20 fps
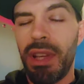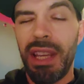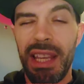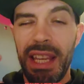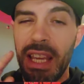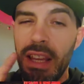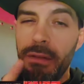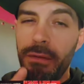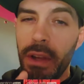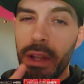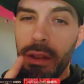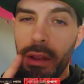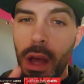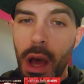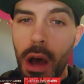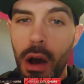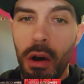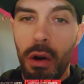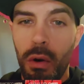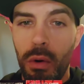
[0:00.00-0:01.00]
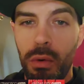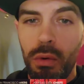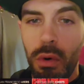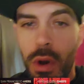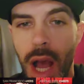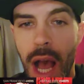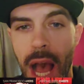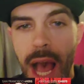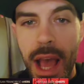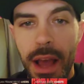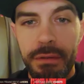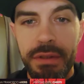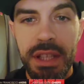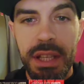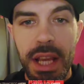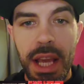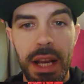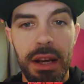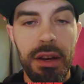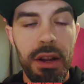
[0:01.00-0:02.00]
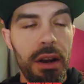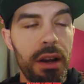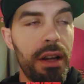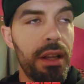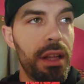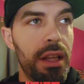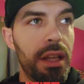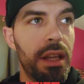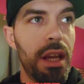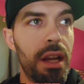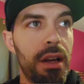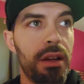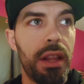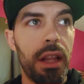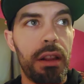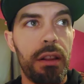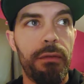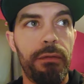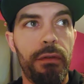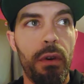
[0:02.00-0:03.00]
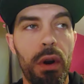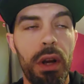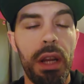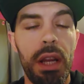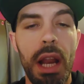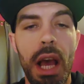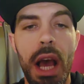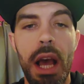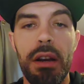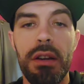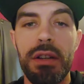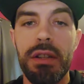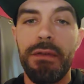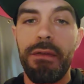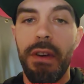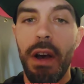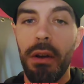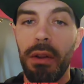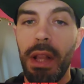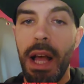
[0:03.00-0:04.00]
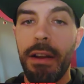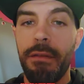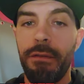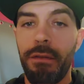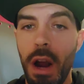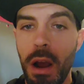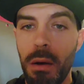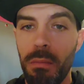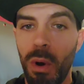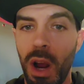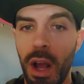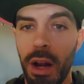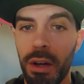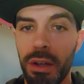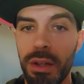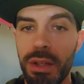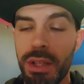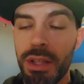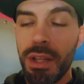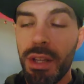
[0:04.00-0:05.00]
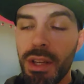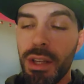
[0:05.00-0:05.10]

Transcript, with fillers: Even though I have said during the year that the 49ers felt like front runners.